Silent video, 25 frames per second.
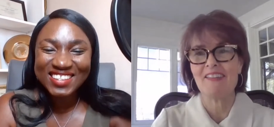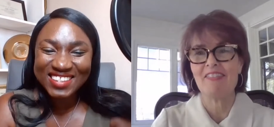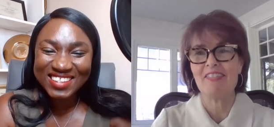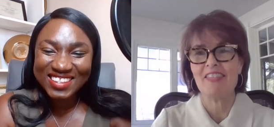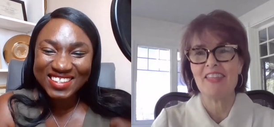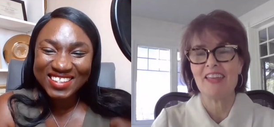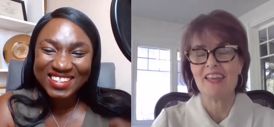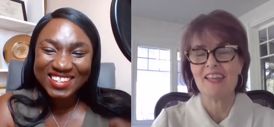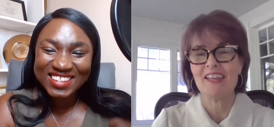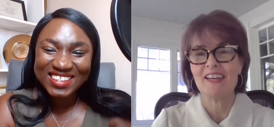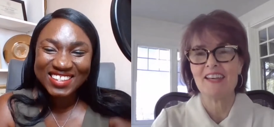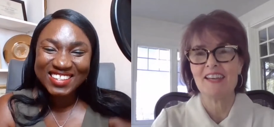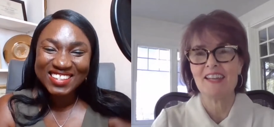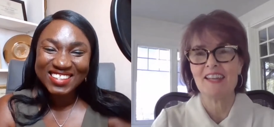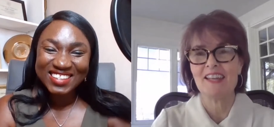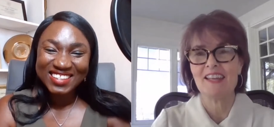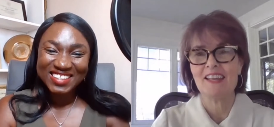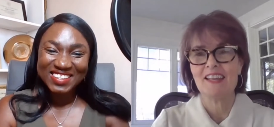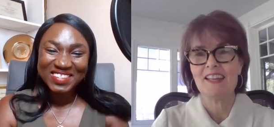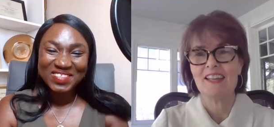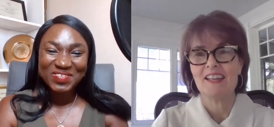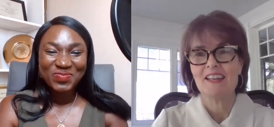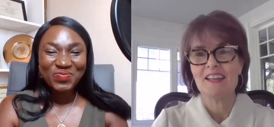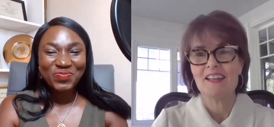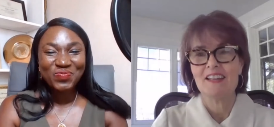Speaker 1: and then
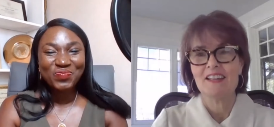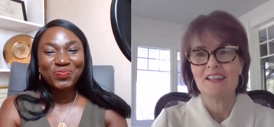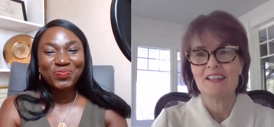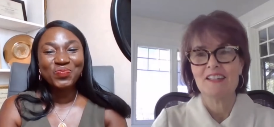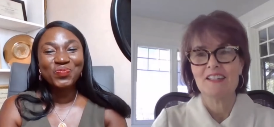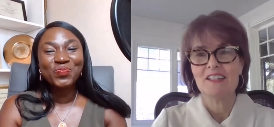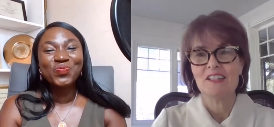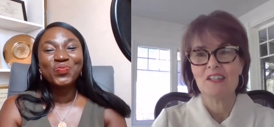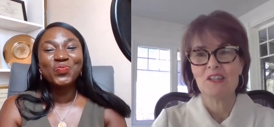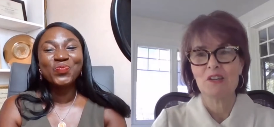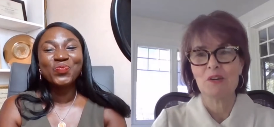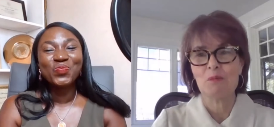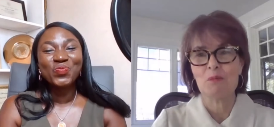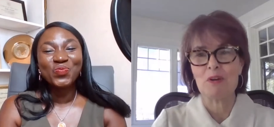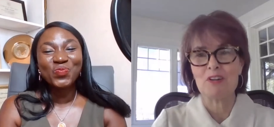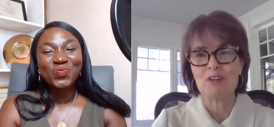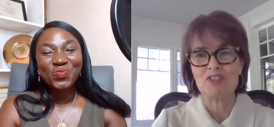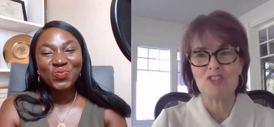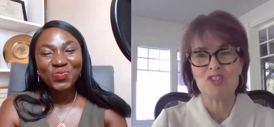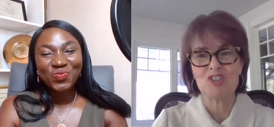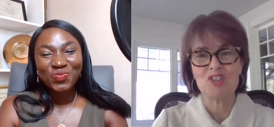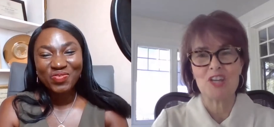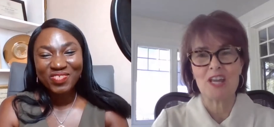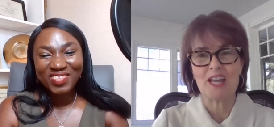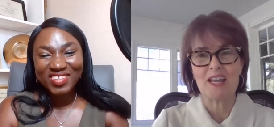you know, what
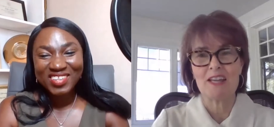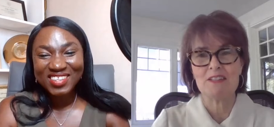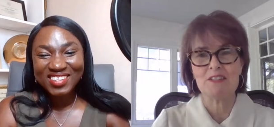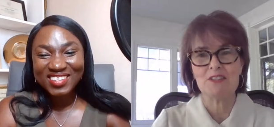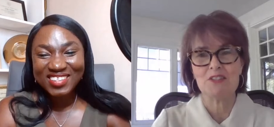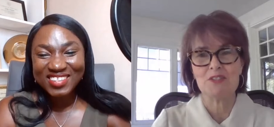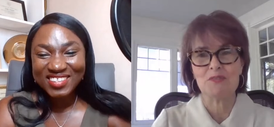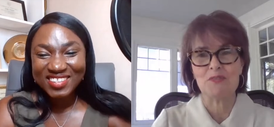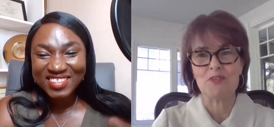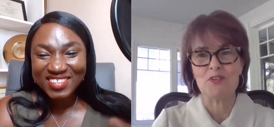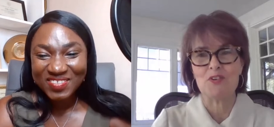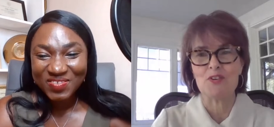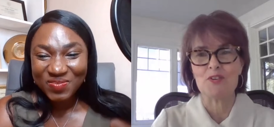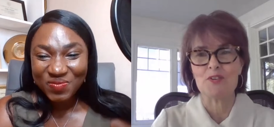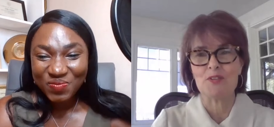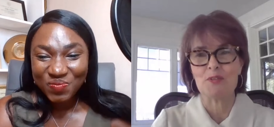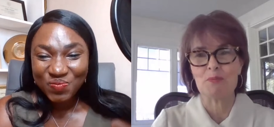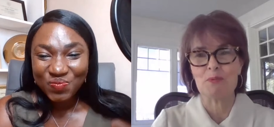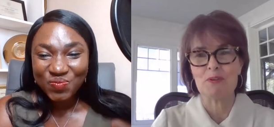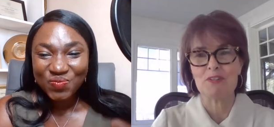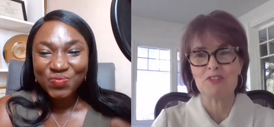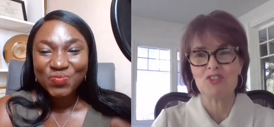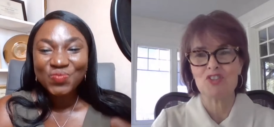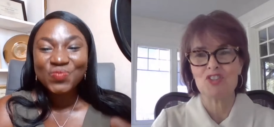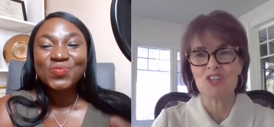shines forth,
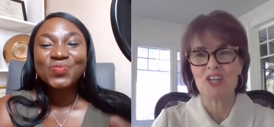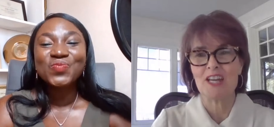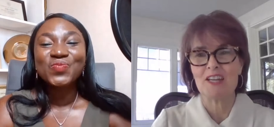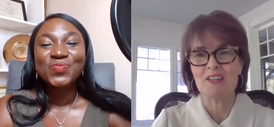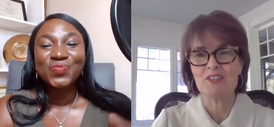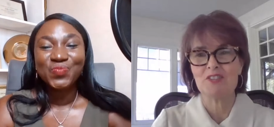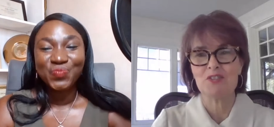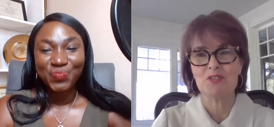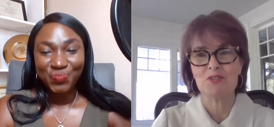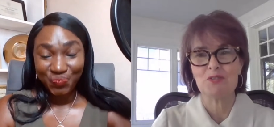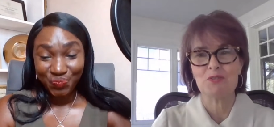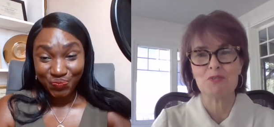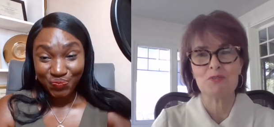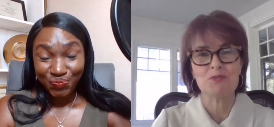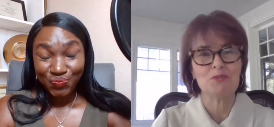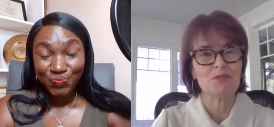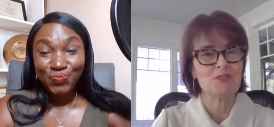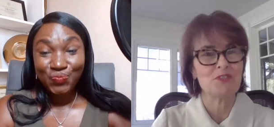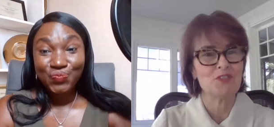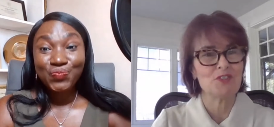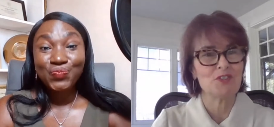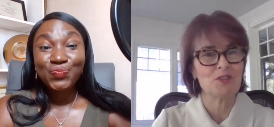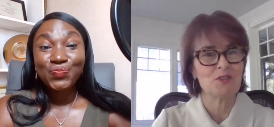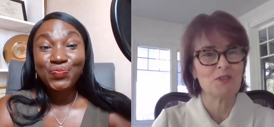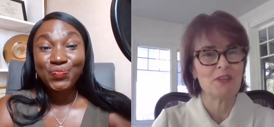what shines true
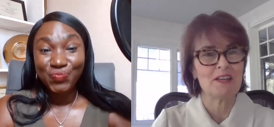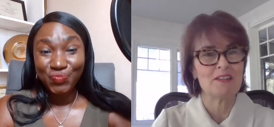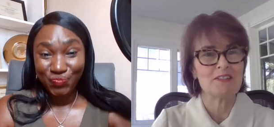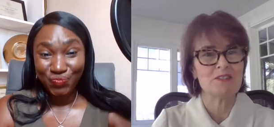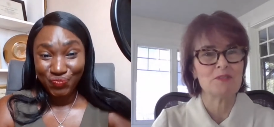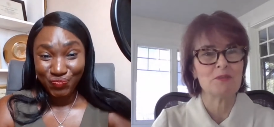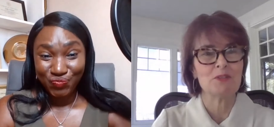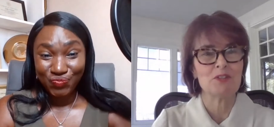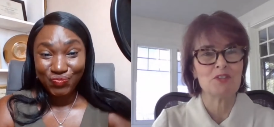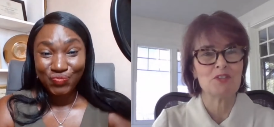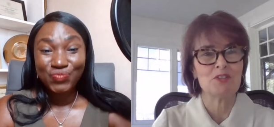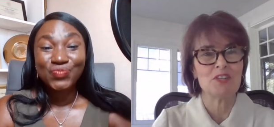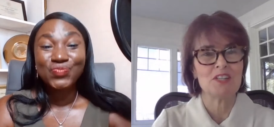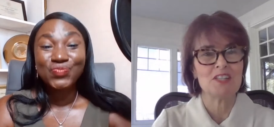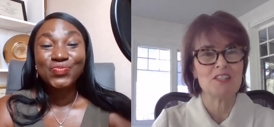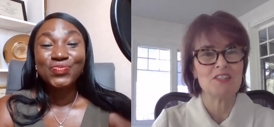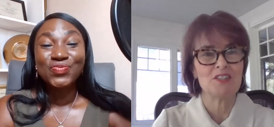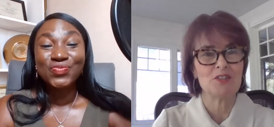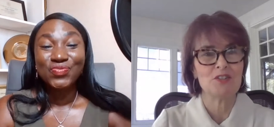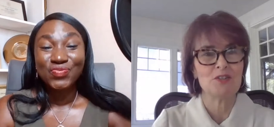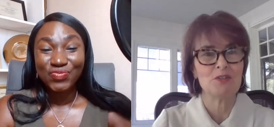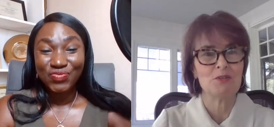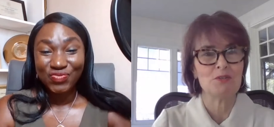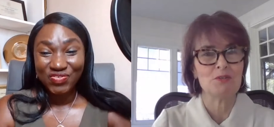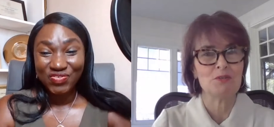for you, that's what you need
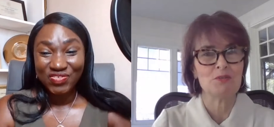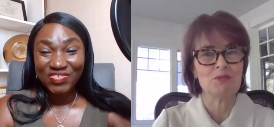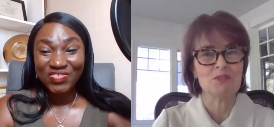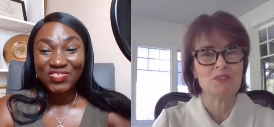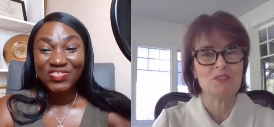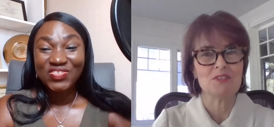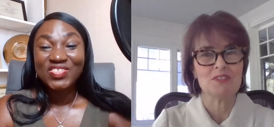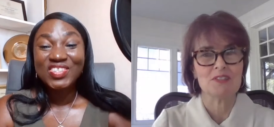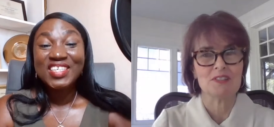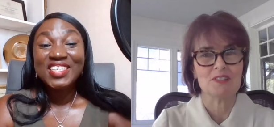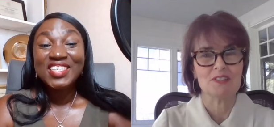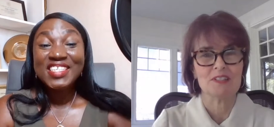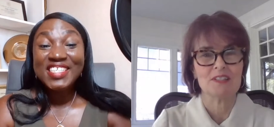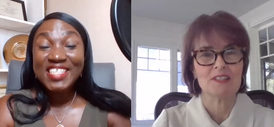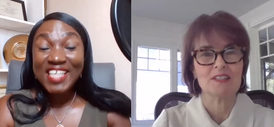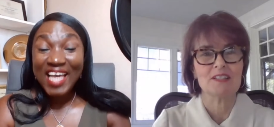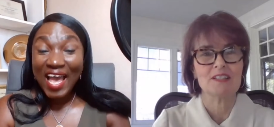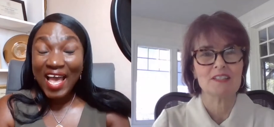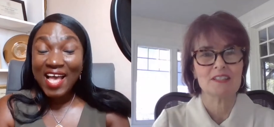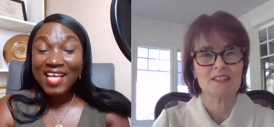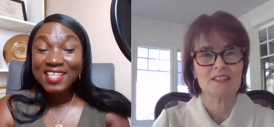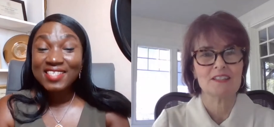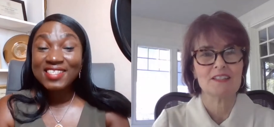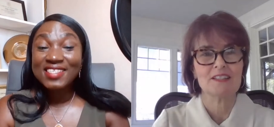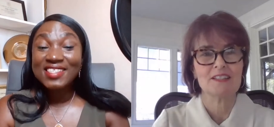to use.
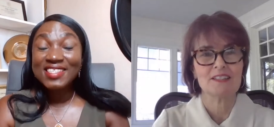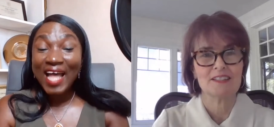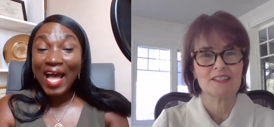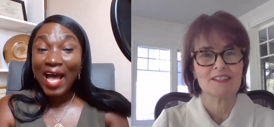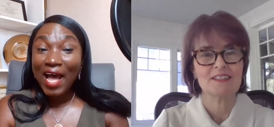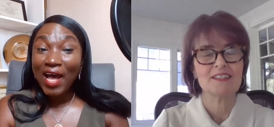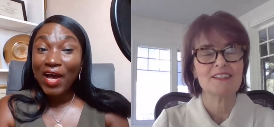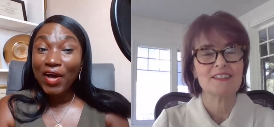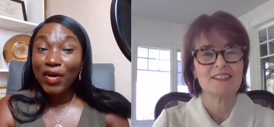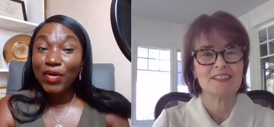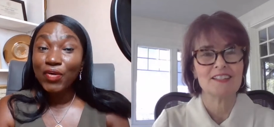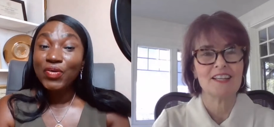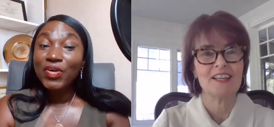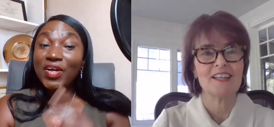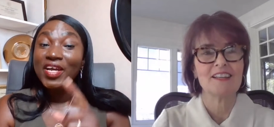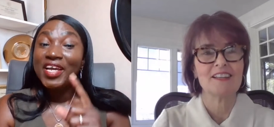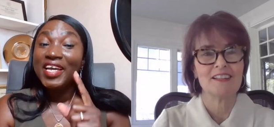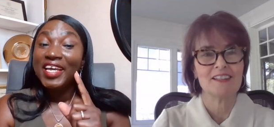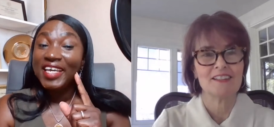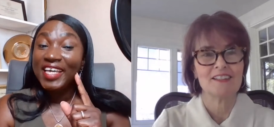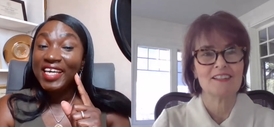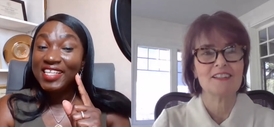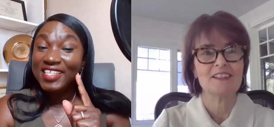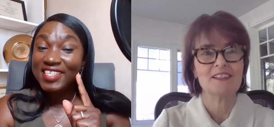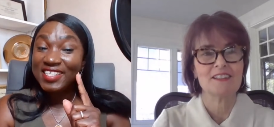
Speaker 2: Yes. Now,
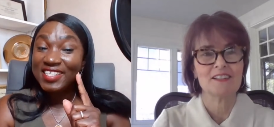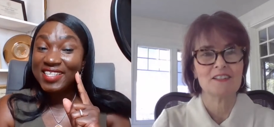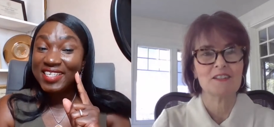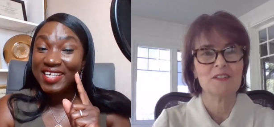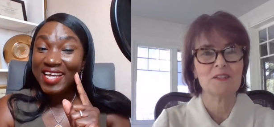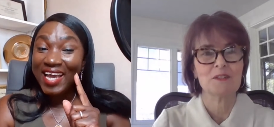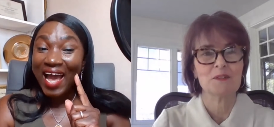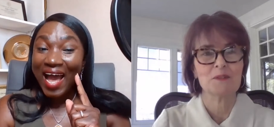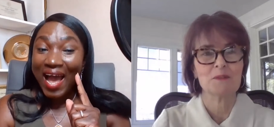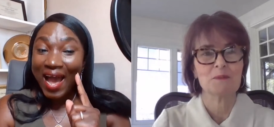it's the